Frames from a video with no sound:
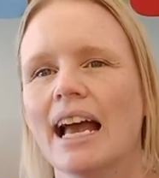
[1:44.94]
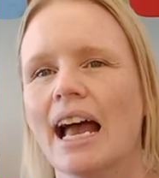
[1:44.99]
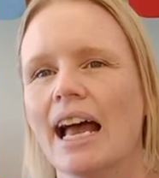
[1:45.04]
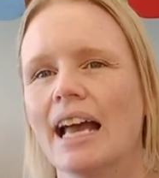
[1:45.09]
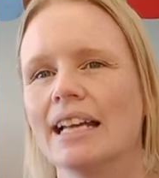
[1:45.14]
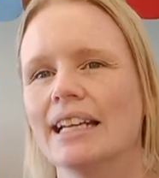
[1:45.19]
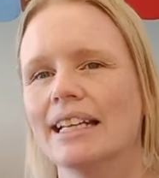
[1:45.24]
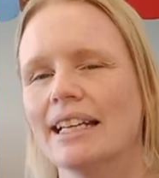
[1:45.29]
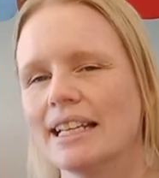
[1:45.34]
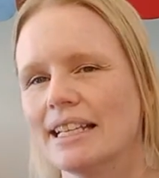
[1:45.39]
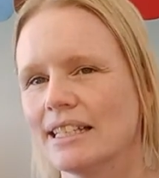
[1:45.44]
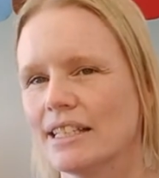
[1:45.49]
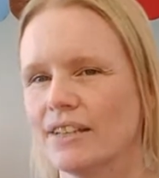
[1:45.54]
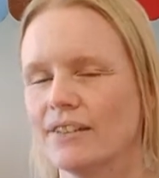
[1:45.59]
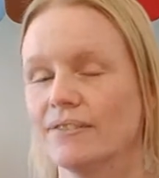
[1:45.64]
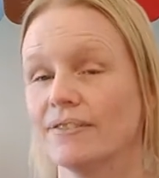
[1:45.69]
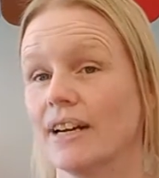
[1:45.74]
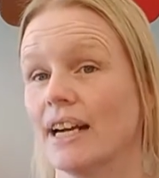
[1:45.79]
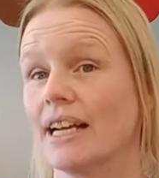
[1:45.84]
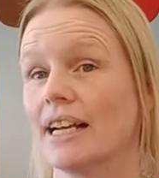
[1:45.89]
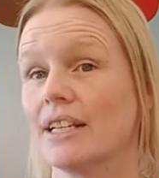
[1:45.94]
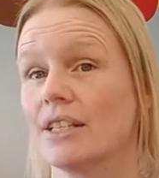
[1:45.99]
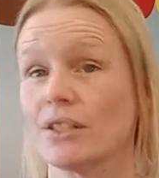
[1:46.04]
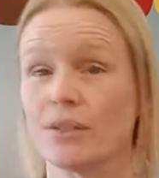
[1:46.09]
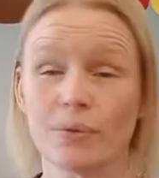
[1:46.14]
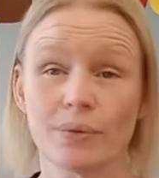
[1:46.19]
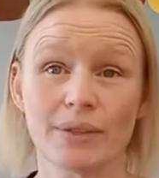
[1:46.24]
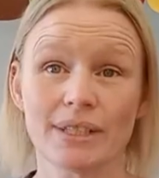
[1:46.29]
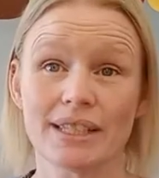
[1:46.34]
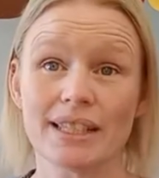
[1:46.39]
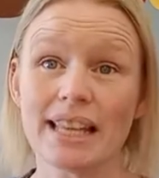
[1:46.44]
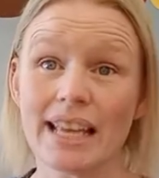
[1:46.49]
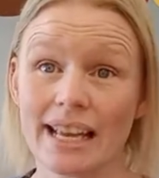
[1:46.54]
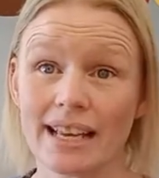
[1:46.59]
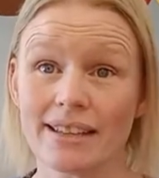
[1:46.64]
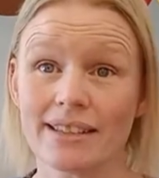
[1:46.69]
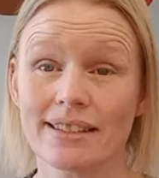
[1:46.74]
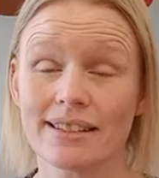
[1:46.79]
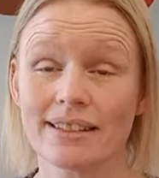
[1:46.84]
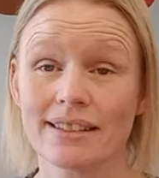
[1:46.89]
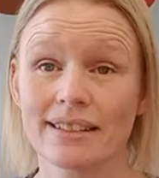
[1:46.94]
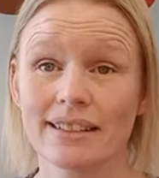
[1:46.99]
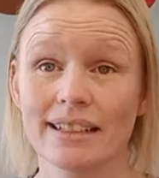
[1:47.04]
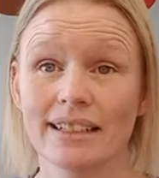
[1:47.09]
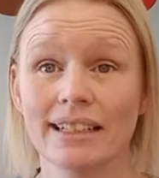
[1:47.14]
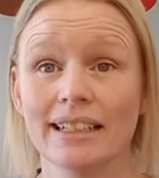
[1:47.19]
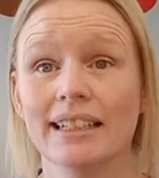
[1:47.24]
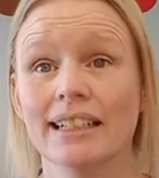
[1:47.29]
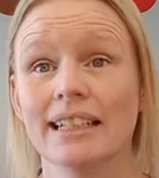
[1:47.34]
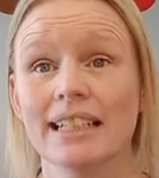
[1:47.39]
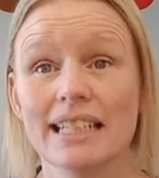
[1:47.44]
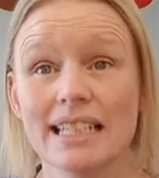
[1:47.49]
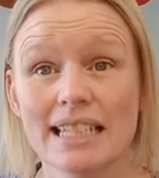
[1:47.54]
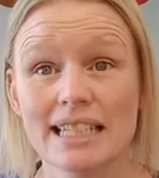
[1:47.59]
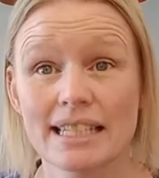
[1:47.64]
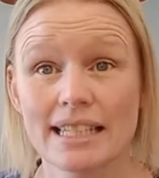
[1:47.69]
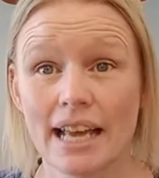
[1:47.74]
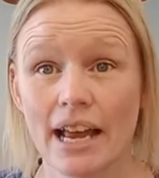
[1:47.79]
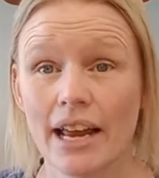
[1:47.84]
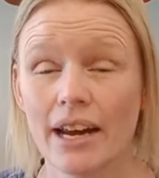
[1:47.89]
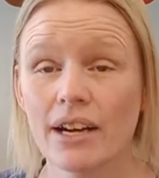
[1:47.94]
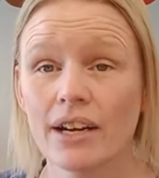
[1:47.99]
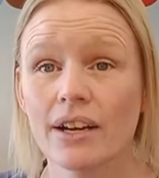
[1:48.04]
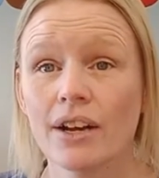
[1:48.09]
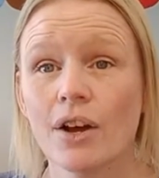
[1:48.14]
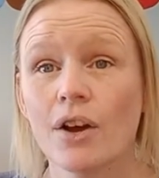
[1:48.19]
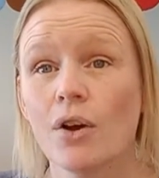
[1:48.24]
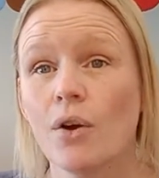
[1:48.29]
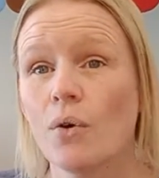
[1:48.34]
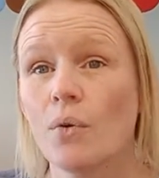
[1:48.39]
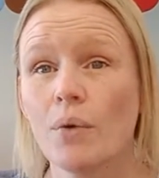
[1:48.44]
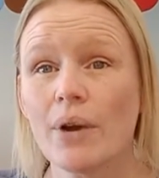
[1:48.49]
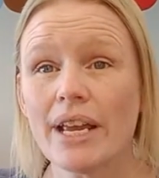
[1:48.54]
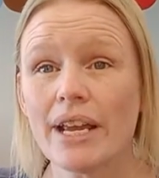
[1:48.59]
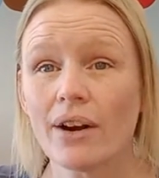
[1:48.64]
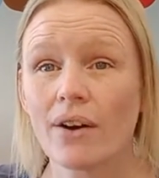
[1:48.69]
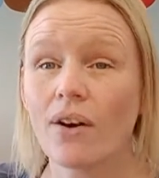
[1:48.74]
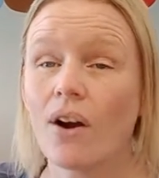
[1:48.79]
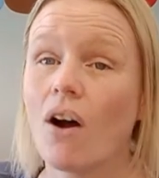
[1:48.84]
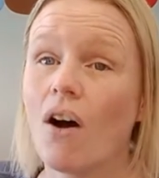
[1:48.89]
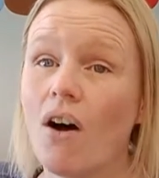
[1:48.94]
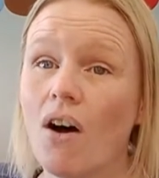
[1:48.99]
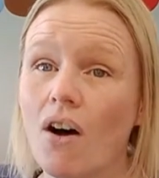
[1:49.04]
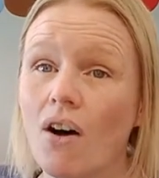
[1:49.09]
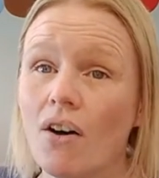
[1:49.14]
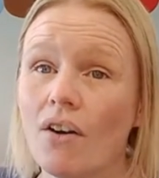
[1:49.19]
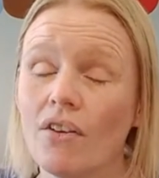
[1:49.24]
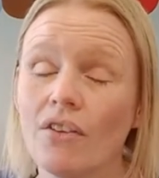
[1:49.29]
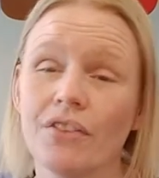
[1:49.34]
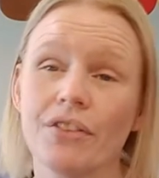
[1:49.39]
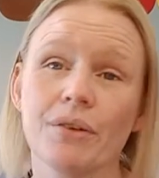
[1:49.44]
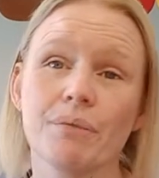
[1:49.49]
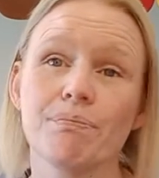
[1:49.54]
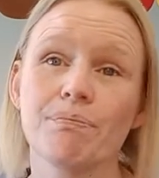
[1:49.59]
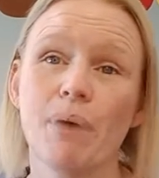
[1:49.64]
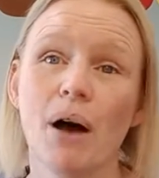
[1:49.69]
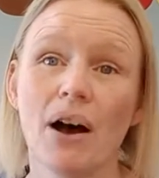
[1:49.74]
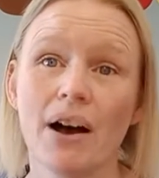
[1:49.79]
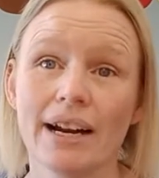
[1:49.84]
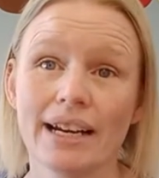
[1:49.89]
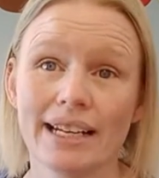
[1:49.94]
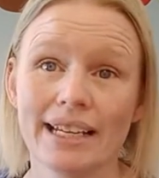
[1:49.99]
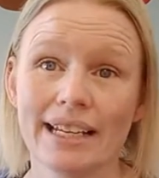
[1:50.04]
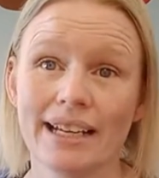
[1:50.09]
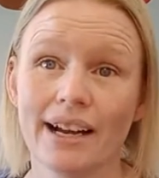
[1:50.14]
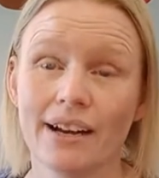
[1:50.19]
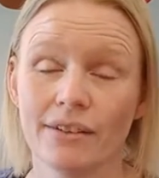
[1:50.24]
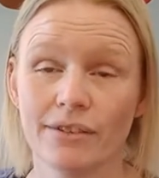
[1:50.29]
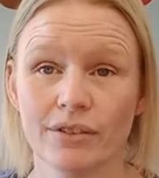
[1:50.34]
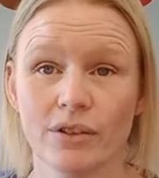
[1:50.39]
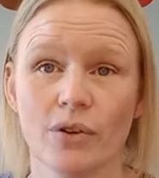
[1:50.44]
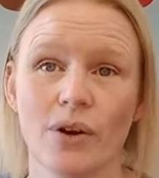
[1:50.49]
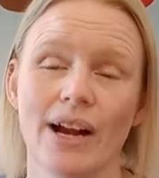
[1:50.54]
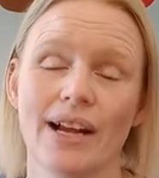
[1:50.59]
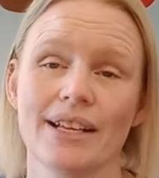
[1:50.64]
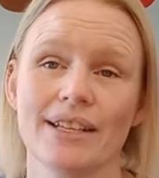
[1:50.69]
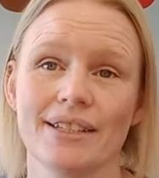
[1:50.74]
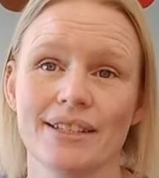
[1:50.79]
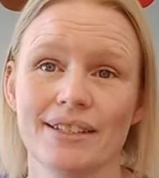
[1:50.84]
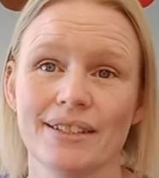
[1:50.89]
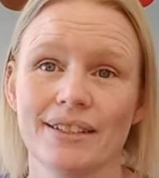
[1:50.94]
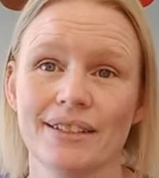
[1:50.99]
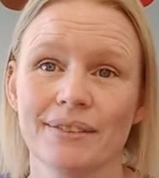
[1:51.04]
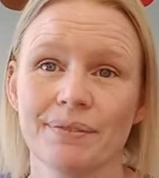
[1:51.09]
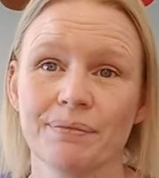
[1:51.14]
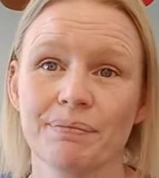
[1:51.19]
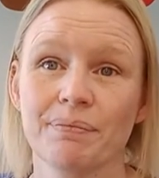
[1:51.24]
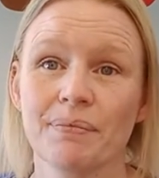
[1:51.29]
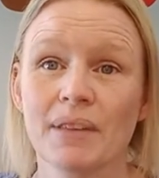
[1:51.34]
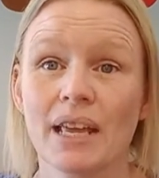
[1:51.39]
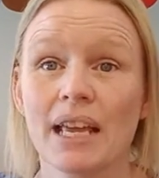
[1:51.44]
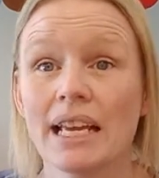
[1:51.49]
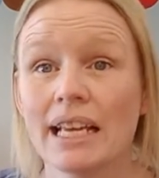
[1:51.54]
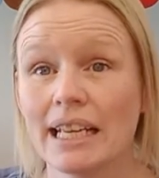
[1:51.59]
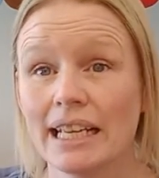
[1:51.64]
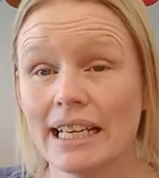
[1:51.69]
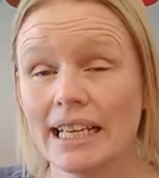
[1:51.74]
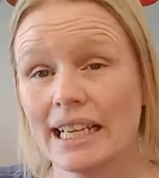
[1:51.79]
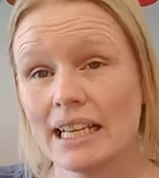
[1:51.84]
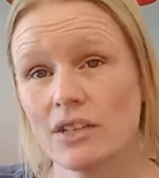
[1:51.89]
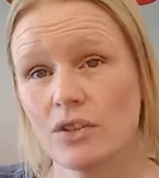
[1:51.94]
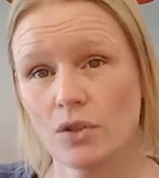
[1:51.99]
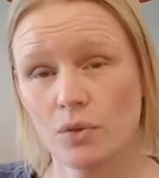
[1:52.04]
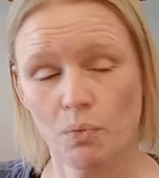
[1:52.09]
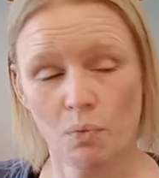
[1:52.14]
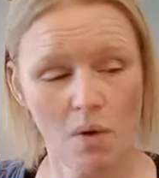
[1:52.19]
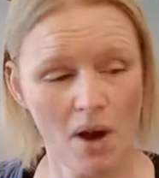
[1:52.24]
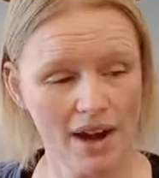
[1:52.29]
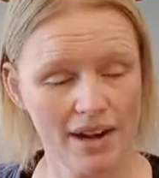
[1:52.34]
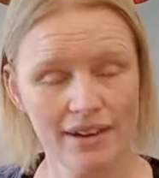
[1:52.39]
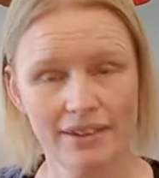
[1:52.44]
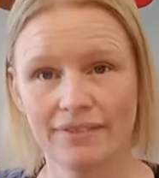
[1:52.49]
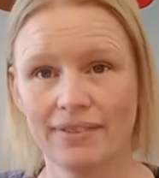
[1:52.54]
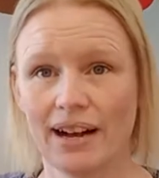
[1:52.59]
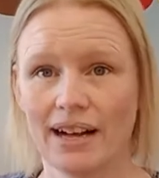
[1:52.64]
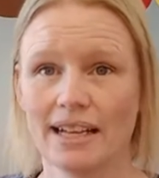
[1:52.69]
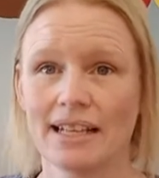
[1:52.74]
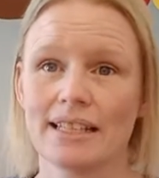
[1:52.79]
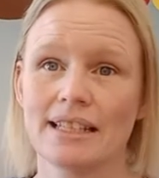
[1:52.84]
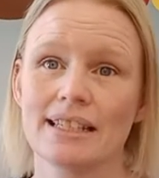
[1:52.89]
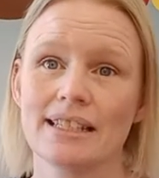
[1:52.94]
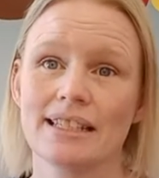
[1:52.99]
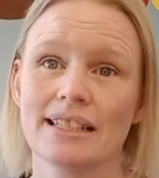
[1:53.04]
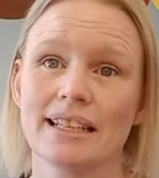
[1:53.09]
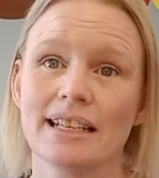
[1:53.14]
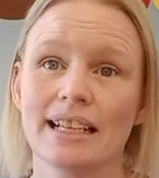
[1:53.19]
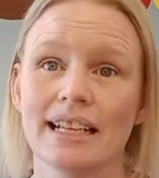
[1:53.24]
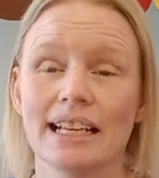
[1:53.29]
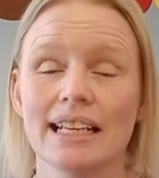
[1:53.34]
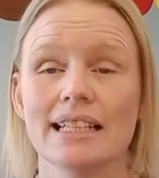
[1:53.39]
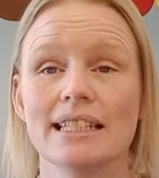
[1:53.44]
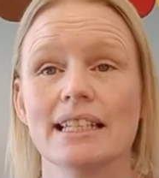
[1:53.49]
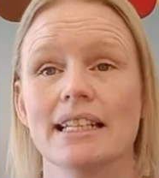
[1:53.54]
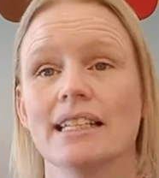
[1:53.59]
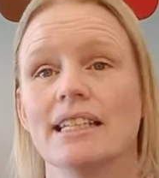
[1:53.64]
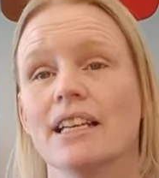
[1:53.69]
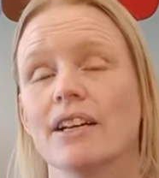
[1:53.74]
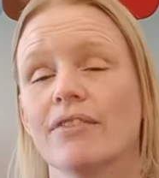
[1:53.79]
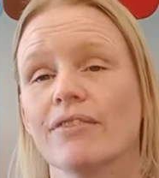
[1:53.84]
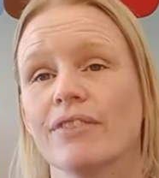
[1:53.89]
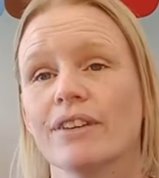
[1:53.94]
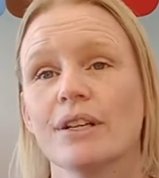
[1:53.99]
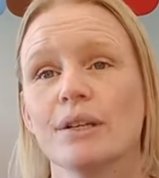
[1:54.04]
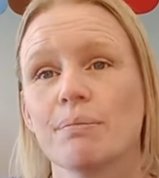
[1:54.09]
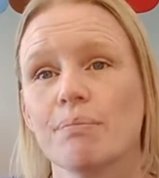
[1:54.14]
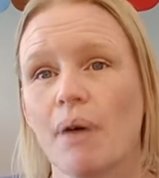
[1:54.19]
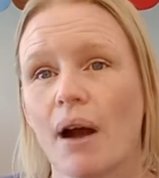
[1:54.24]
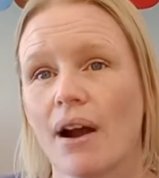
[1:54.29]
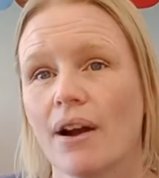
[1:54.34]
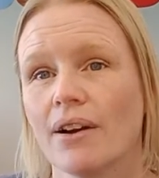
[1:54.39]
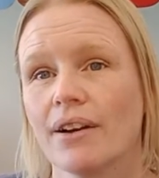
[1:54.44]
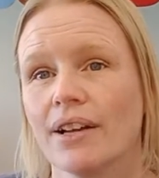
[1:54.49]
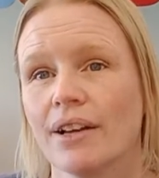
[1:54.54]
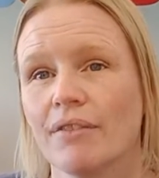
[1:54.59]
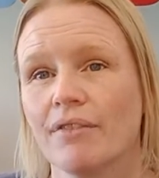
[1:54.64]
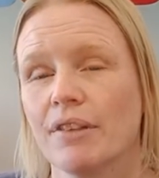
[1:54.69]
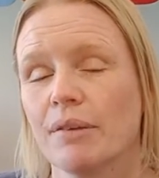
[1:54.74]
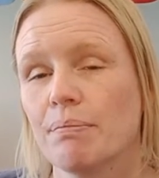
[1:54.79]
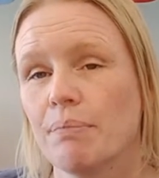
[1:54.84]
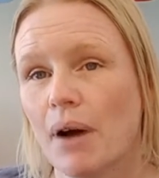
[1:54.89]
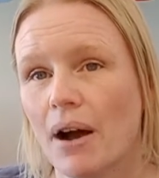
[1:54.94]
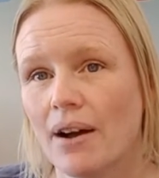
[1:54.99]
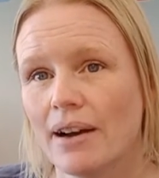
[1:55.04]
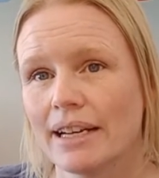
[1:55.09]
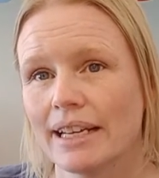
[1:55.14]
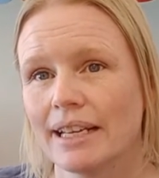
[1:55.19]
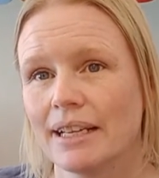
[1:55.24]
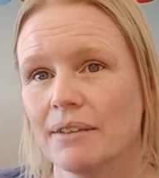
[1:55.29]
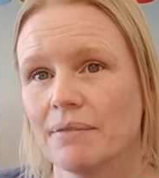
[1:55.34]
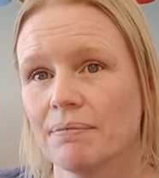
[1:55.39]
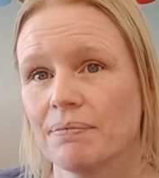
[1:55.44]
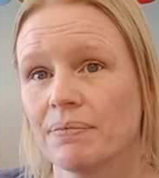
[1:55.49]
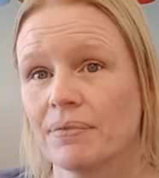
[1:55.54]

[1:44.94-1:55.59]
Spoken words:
And his advice was this. He said, we are all the body of Christ. Each one of us is a different part of the body.